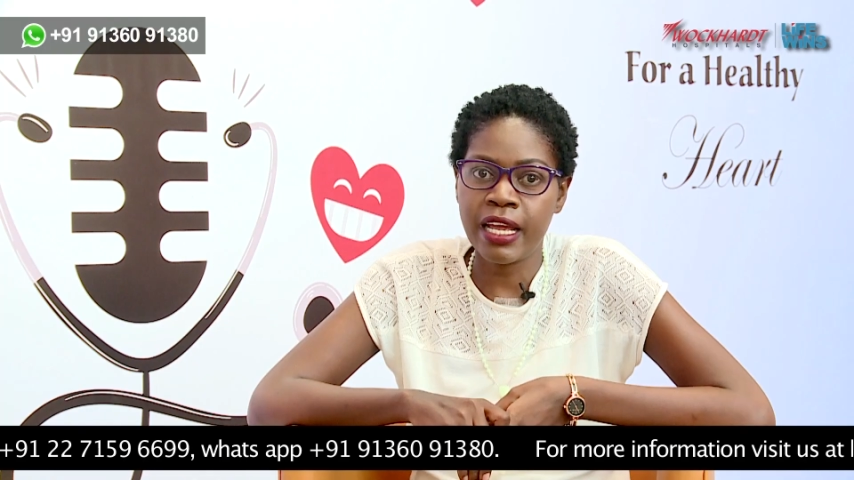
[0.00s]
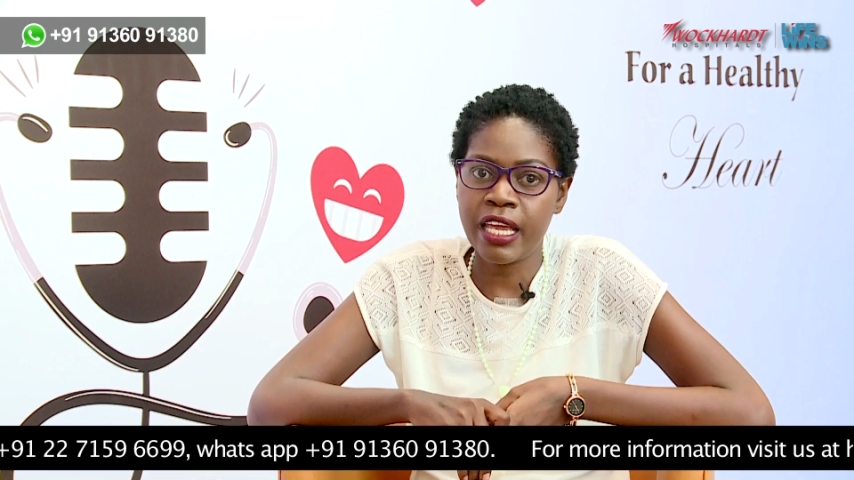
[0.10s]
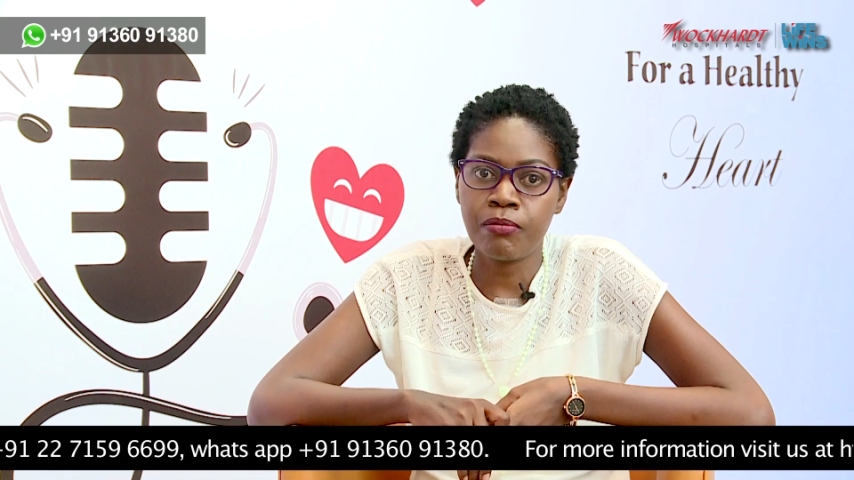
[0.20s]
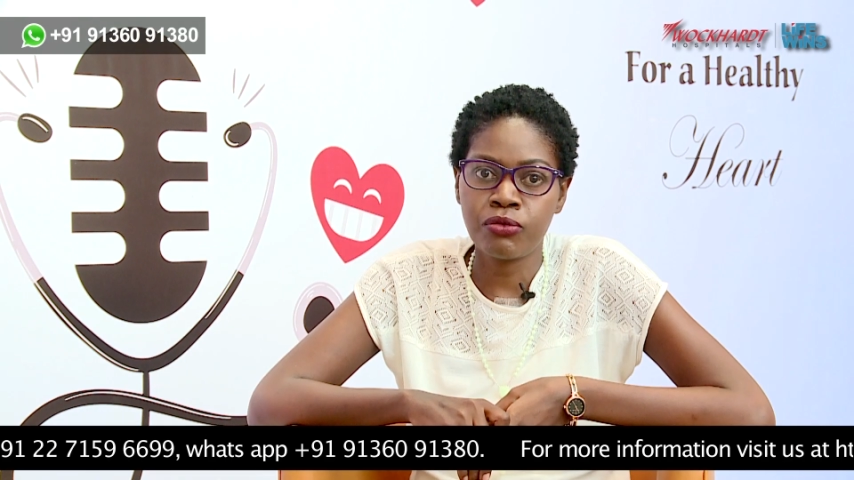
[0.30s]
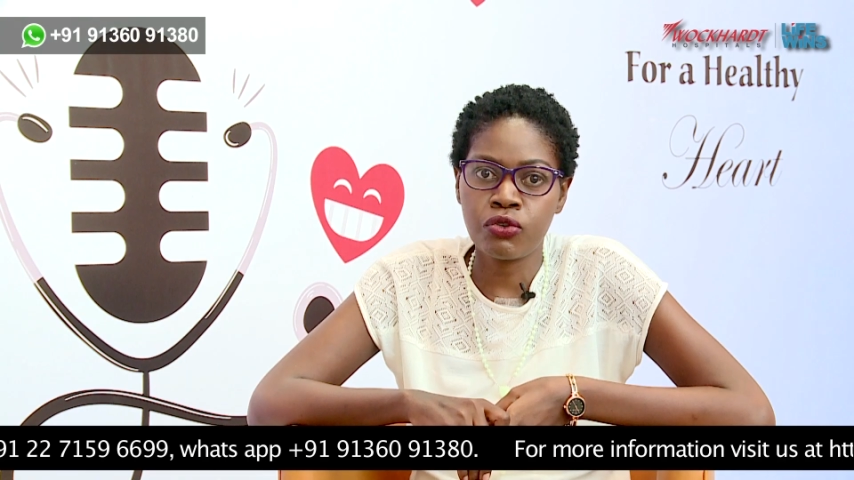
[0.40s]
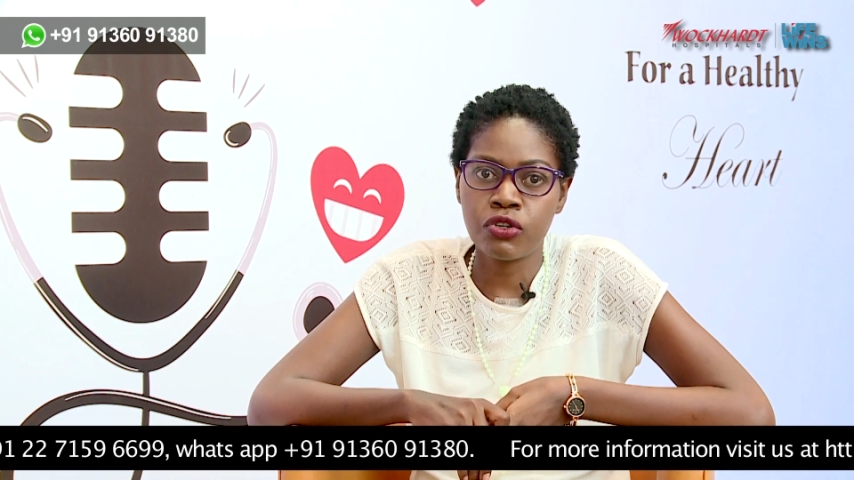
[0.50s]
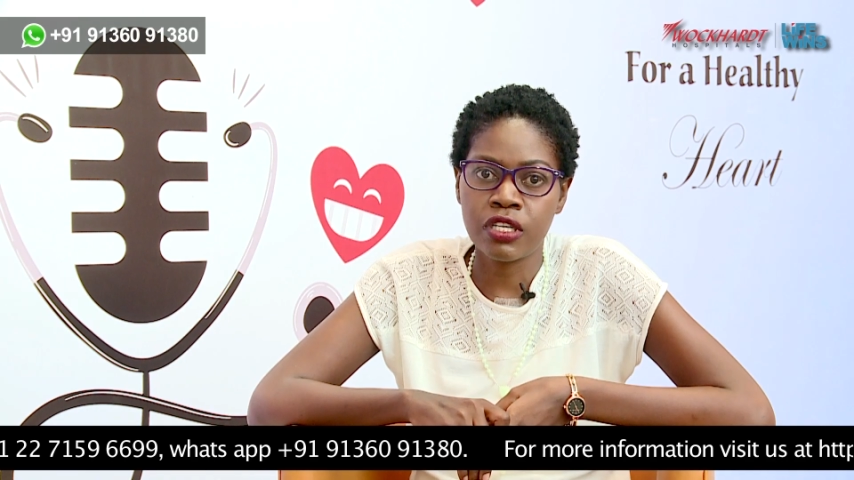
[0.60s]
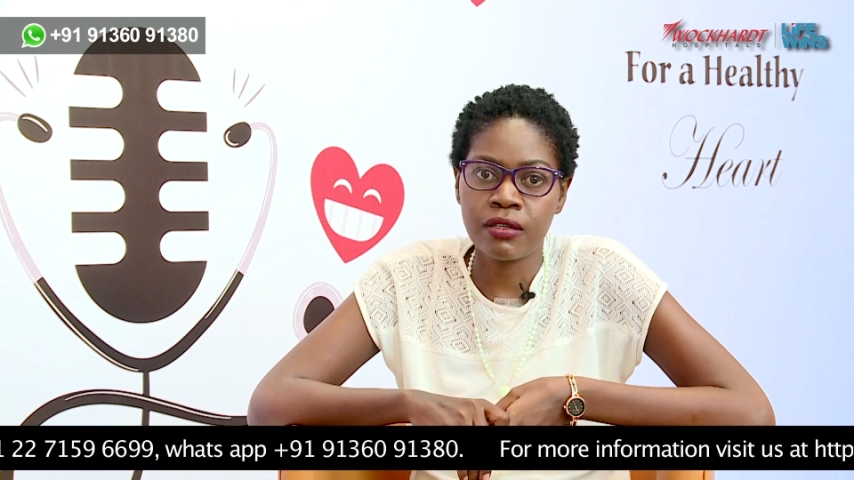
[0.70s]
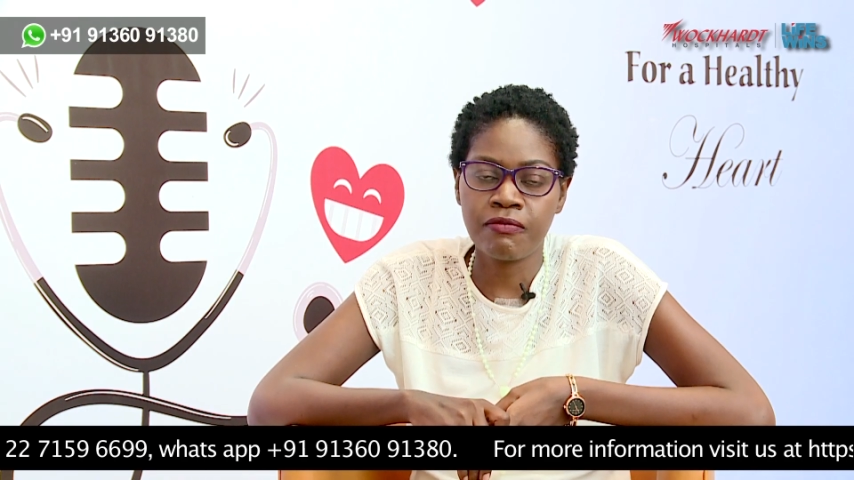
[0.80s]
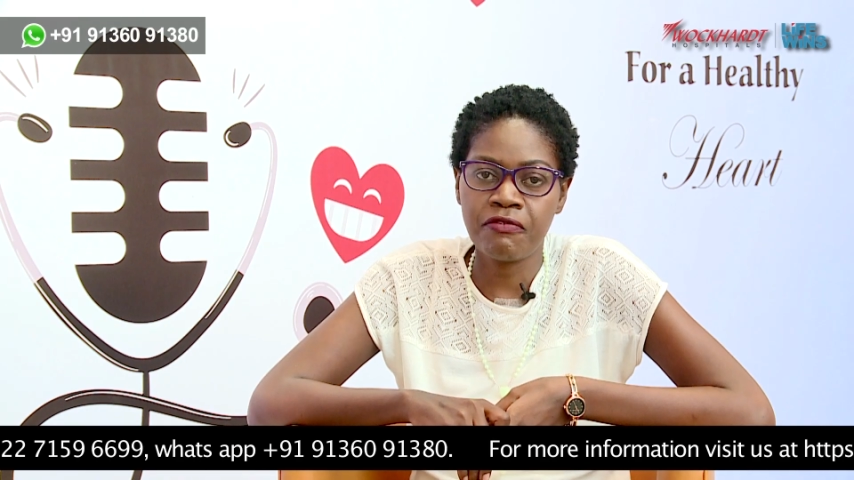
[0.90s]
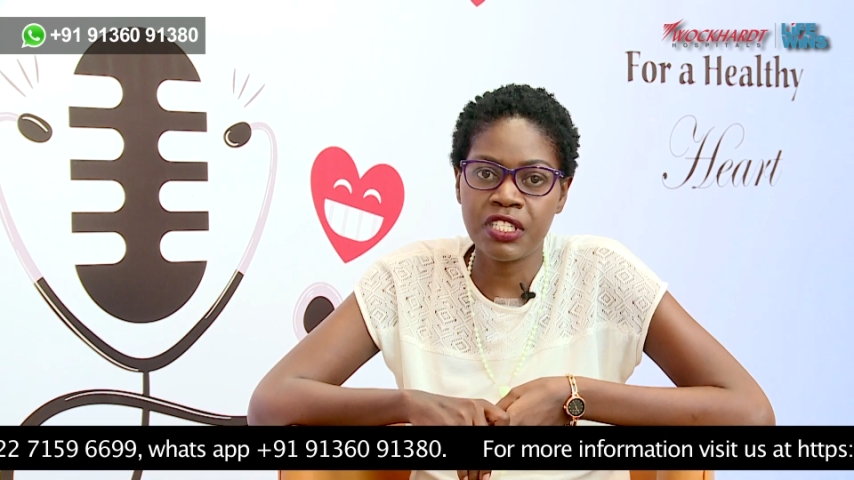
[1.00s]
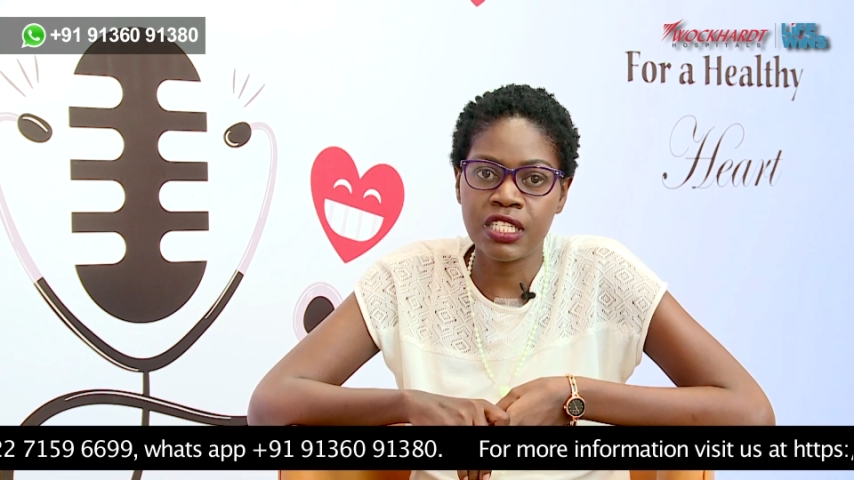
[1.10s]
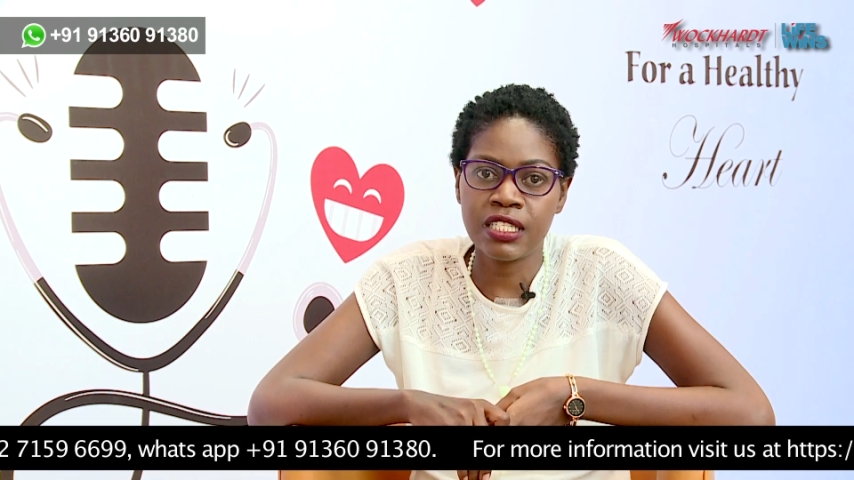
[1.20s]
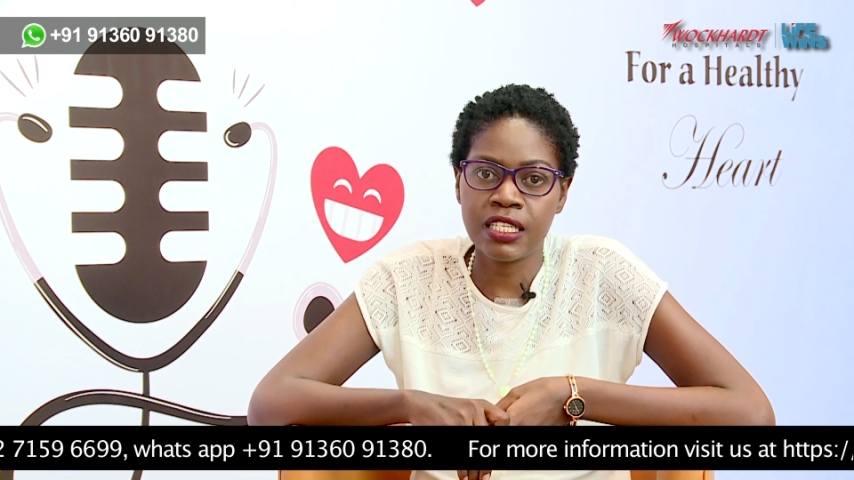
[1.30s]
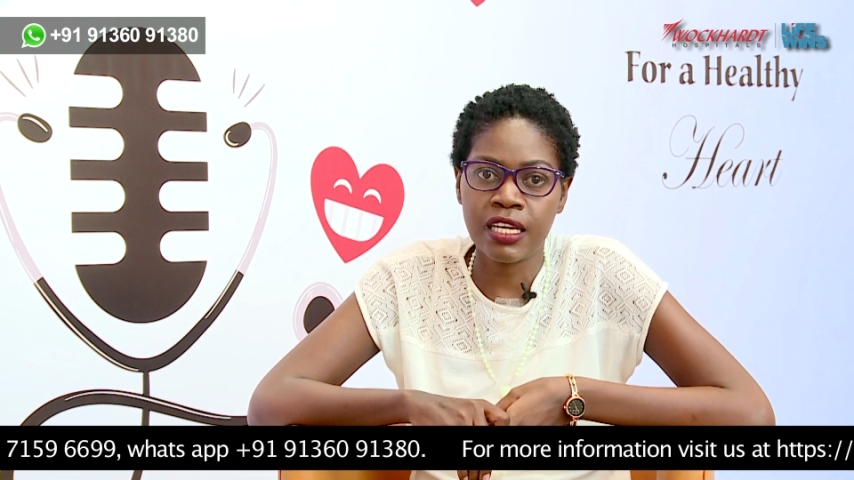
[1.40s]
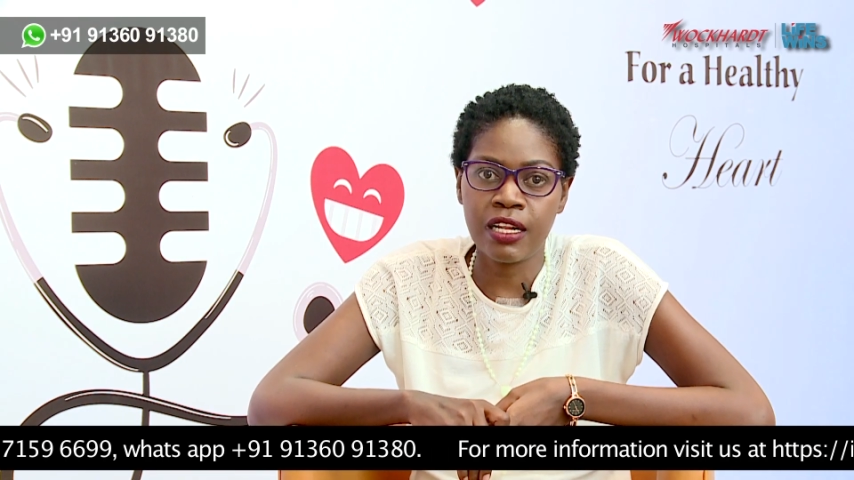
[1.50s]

I kept on visiting